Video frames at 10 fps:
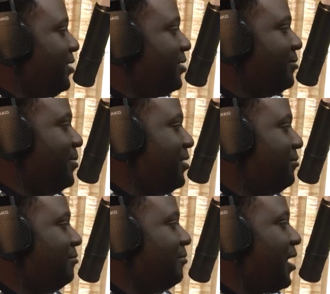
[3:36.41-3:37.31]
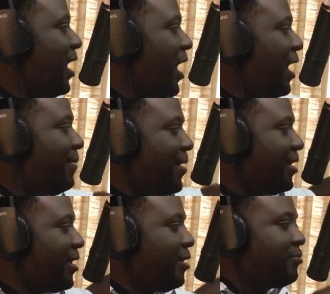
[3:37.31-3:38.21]
This is me. I'm not
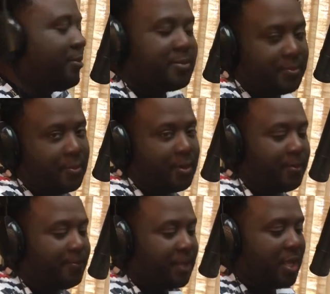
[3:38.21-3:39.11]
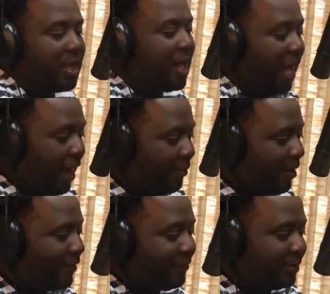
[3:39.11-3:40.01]
a Donald Trump supporter.
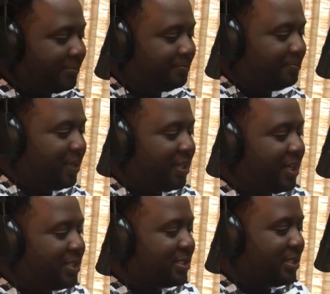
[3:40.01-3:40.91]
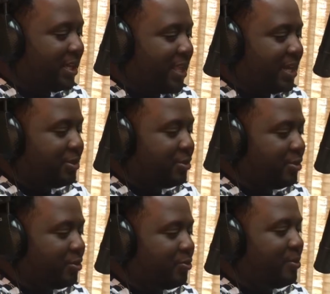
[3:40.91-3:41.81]
However, because it's headline
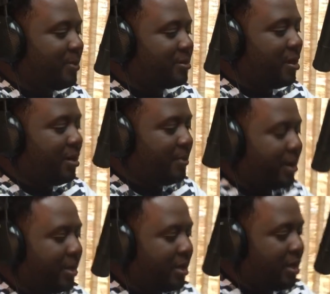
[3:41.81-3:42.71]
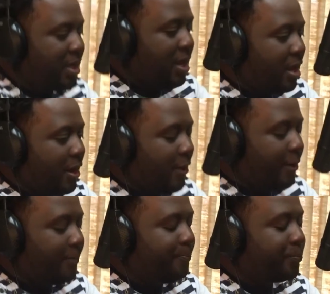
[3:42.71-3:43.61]
news, we must talk about it.
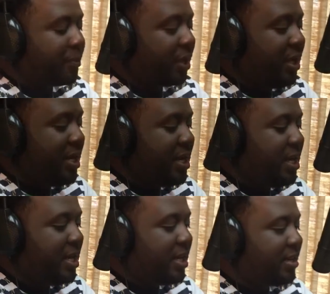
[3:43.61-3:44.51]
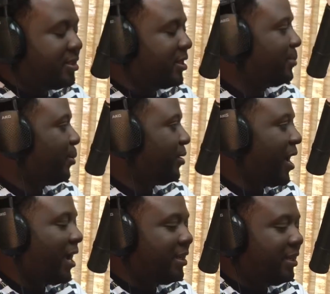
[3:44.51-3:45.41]
He is exploring the
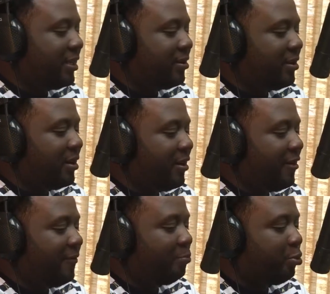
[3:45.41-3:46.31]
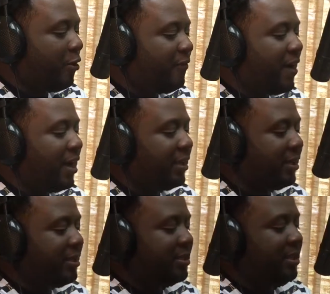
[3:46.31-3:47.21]
idea of profiling.
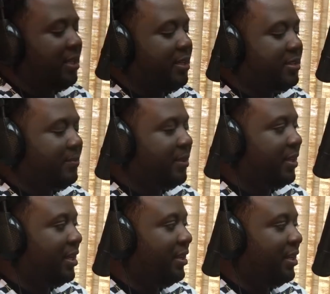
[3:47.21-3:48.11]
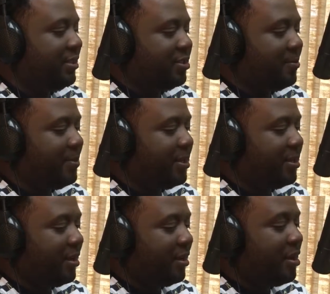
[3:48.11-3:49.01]
He's saying that it's something that he thinks should be
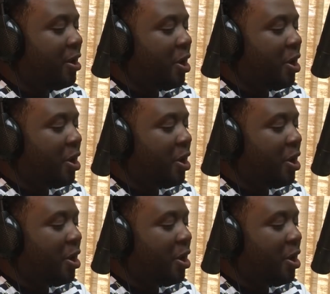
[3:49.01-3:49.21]
done